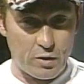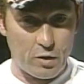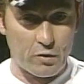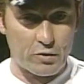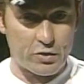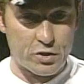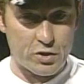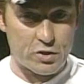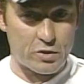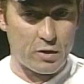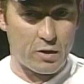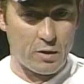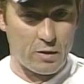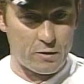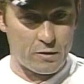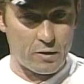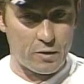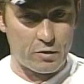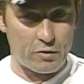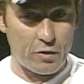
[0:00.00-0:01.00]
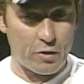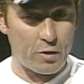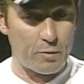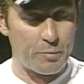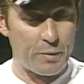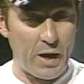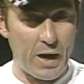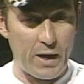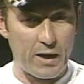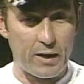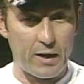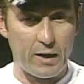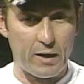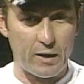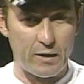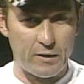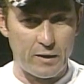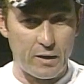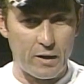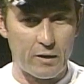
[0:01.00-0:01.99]
just the dirt banking,
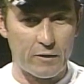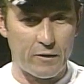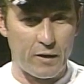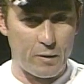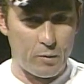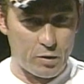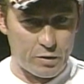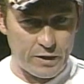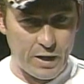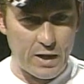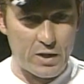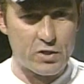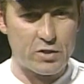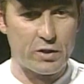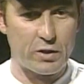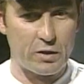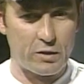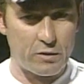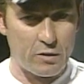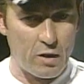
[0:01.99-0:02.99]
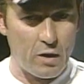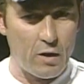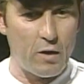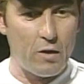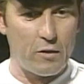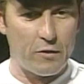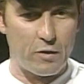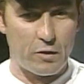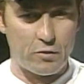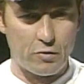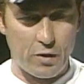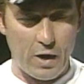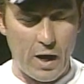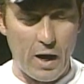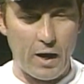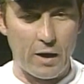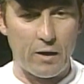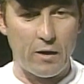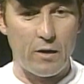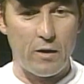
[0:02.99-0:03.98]
and they were testing the
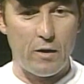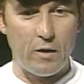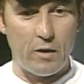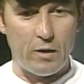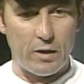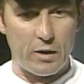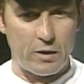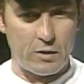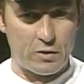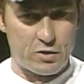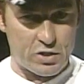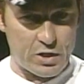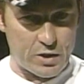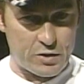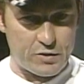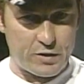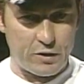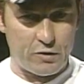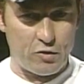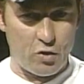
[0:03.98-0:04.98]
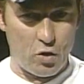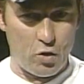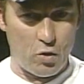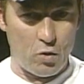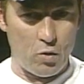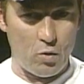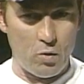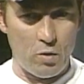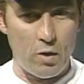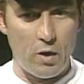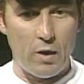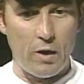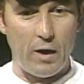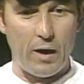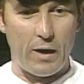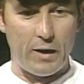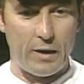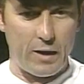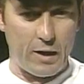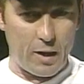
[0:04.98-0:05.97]
track in 62,
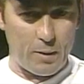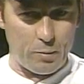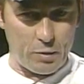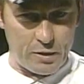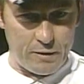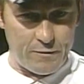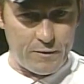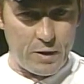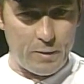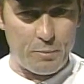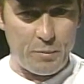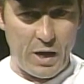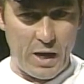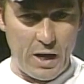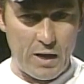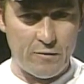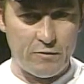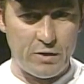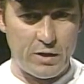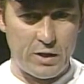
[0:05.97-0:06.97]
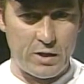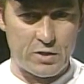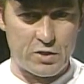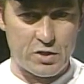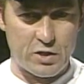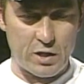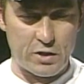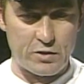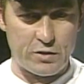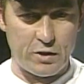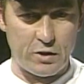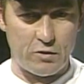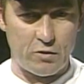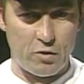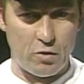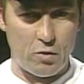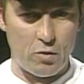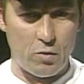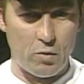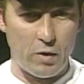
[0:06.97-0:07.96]
and then I believe they paved it in
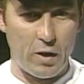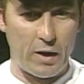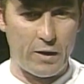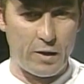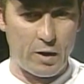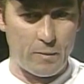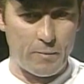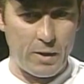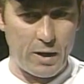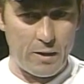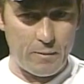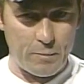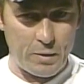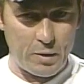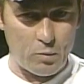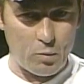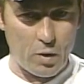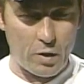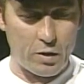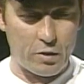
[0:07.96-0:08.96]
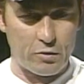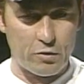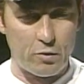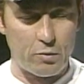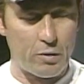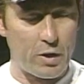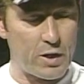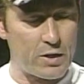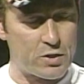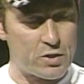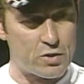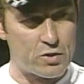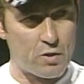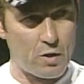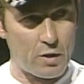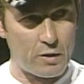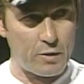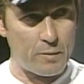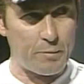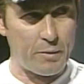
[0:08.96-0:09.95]
62, and there may have been one or two races
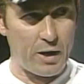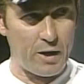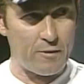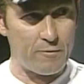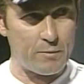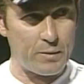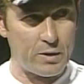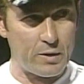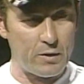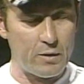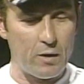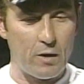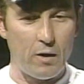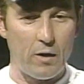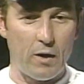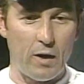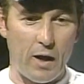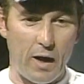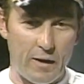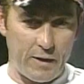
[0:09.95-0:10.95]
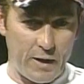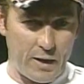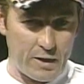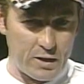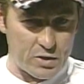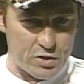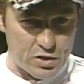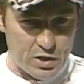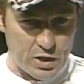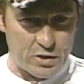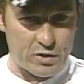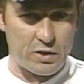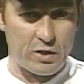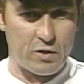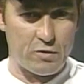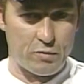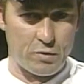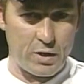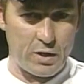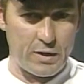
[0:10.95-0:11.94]
on the pavement, and in
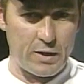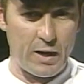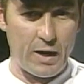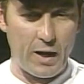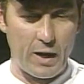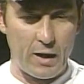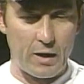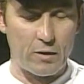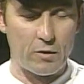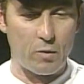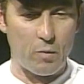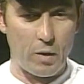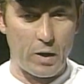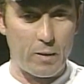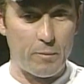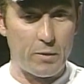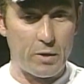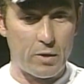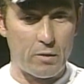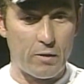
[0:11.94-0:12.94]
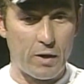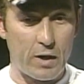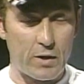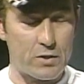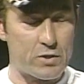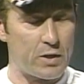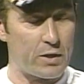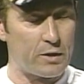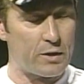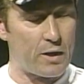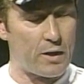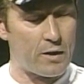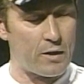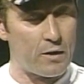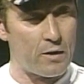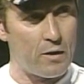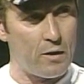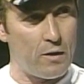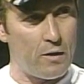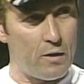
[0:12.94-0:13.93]
63 they had quite a bit of racing
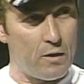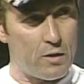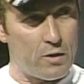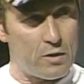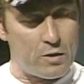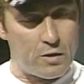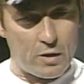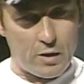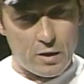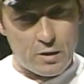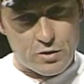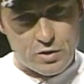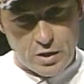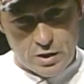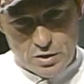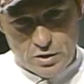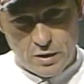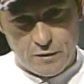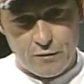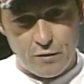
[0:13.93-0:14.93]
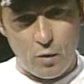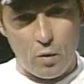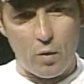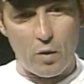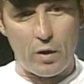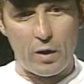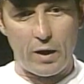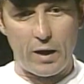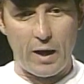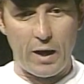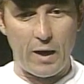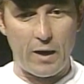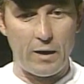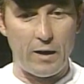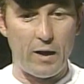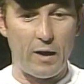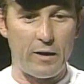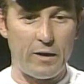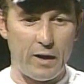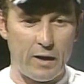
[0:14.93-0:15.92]
there, 64 again,
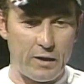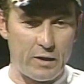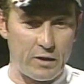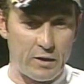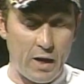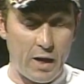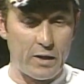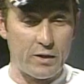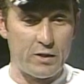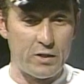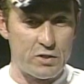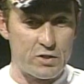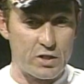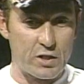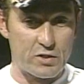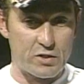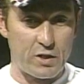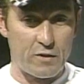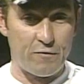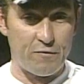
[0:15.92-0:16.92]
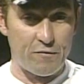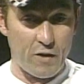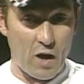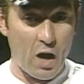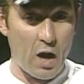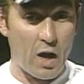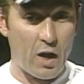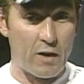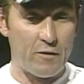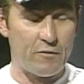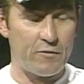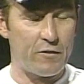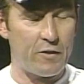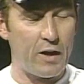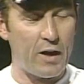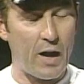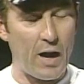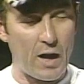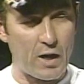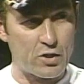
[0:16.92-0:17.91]
and then in 1965
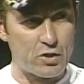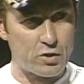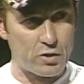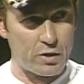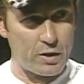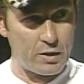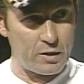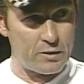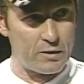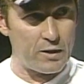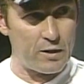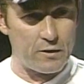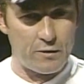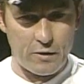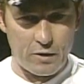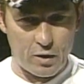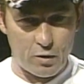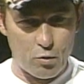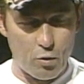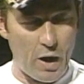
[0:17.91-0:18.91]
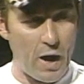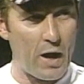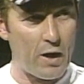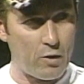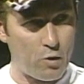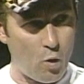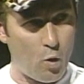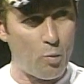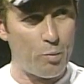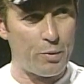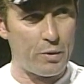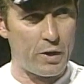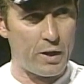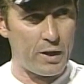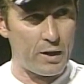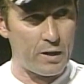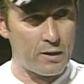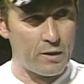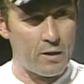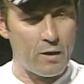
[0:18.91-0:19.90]
they actually did the grand opening.